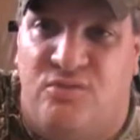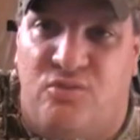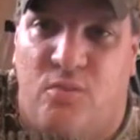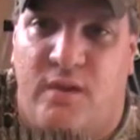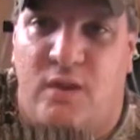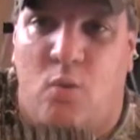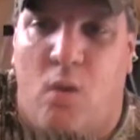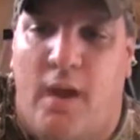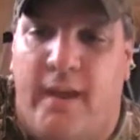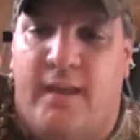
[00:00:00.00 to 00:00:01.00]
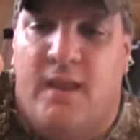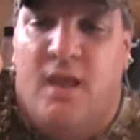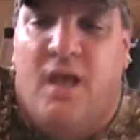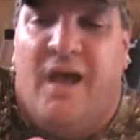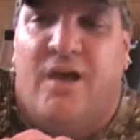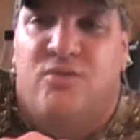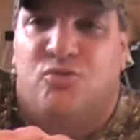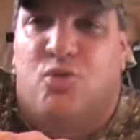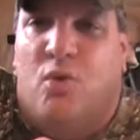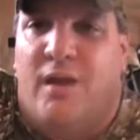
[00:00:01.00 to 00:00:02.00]
it's already quiet, I'll
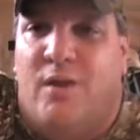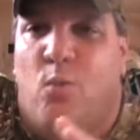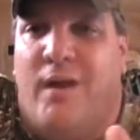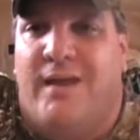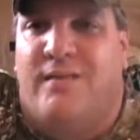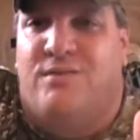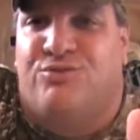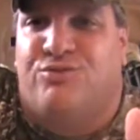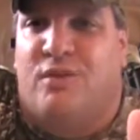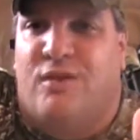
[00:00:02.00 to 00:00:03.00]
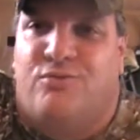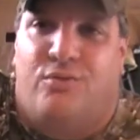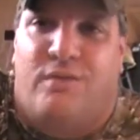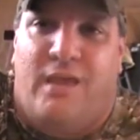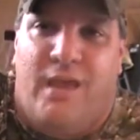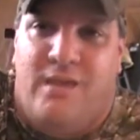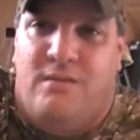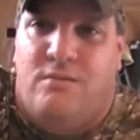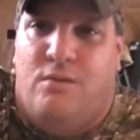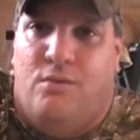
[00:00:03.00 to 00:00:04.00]
just go ahead and why get the 6 or the
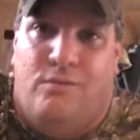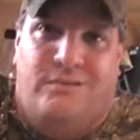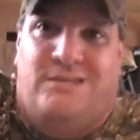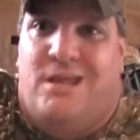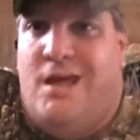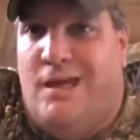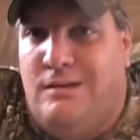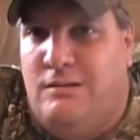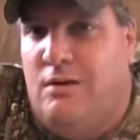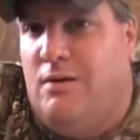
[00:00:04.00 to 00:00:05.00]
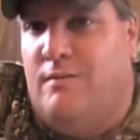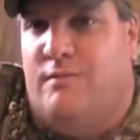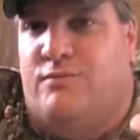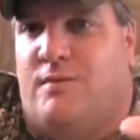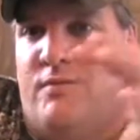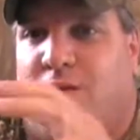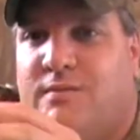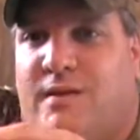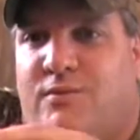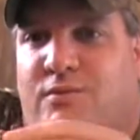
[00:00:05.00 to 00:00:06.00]
8, the 10.
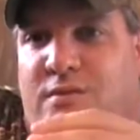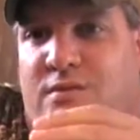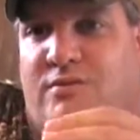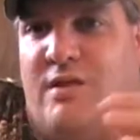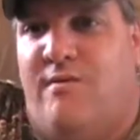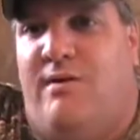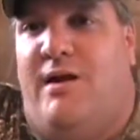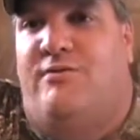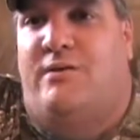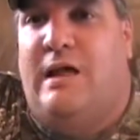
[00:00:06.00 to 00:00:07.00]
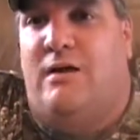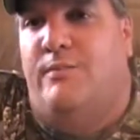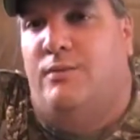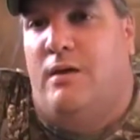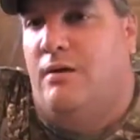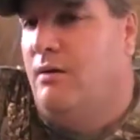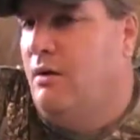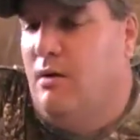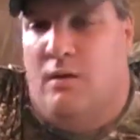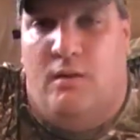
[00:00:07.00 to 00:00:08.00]
Sometimes you see the stabilizer like up to here.
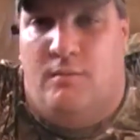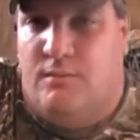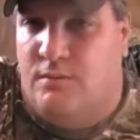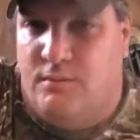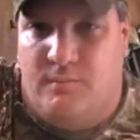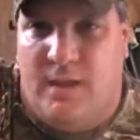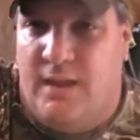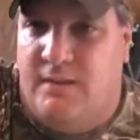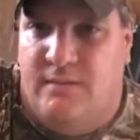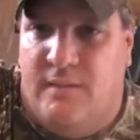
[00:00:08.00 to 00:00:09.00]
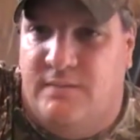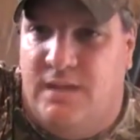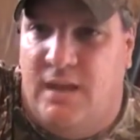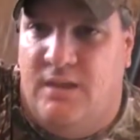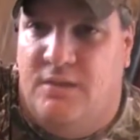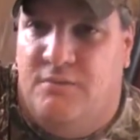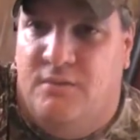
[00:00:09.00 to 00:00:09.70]
Man, I'm telling you,